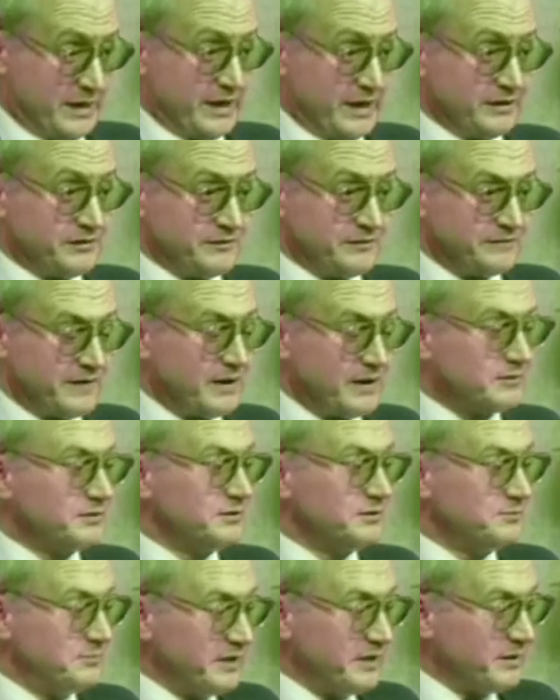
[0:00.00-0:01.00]
and he
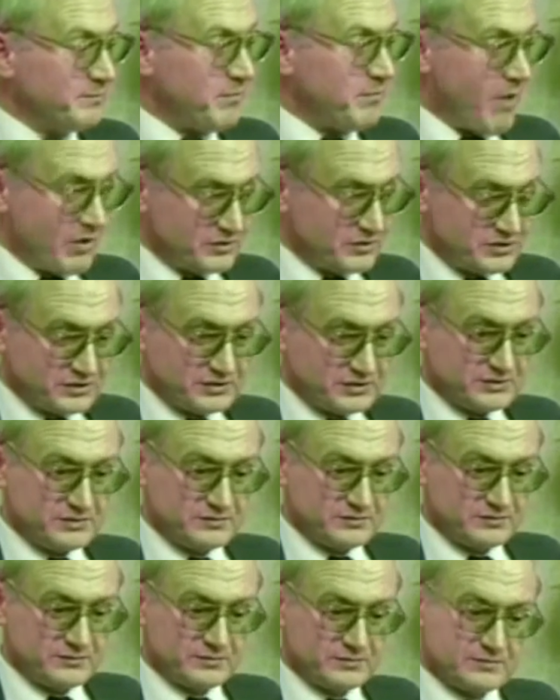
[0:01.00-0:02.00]
found big
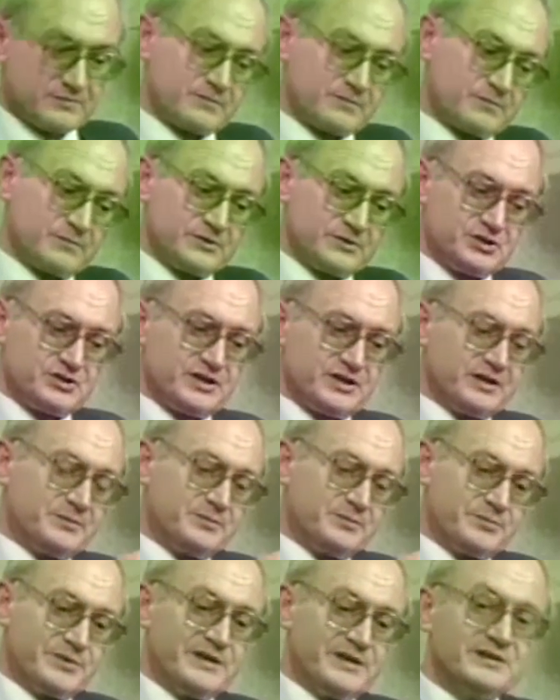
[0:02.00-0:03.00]
boxes which
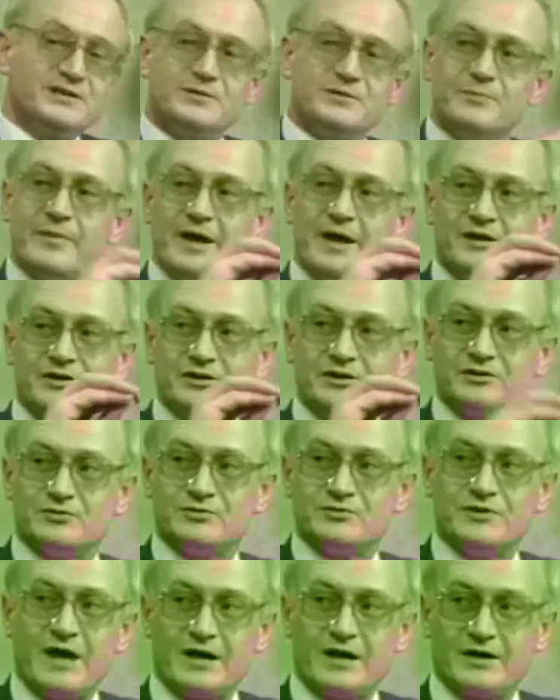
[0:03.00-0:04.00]
said printed matter
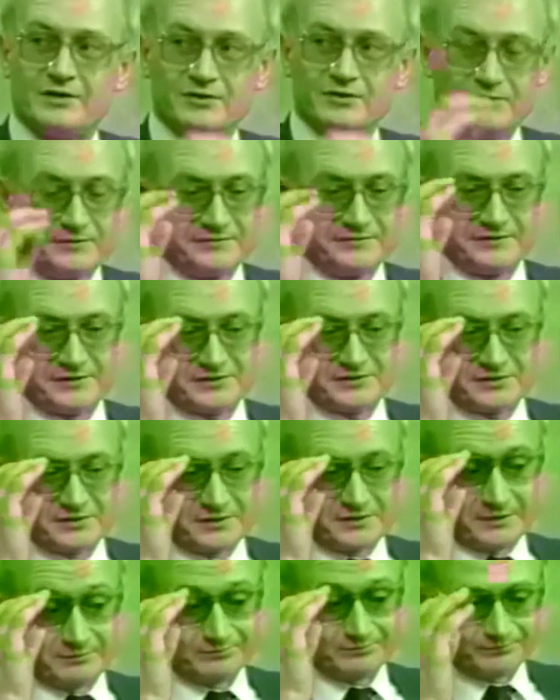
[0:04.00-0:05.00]
to Dhaka
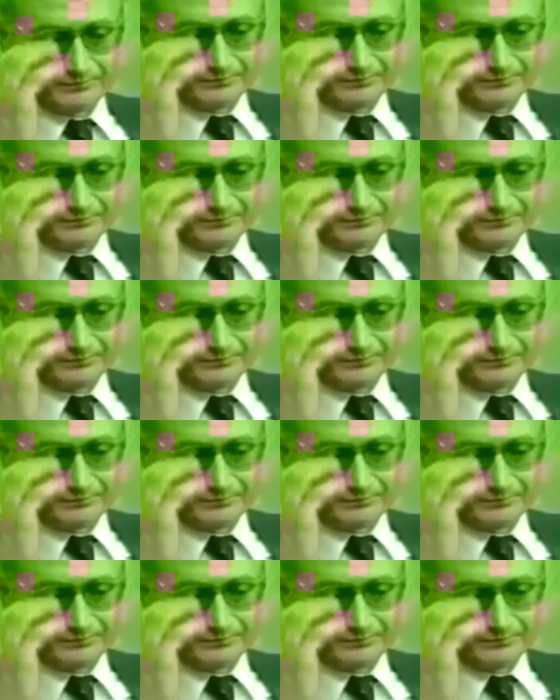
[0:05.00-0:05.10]
University.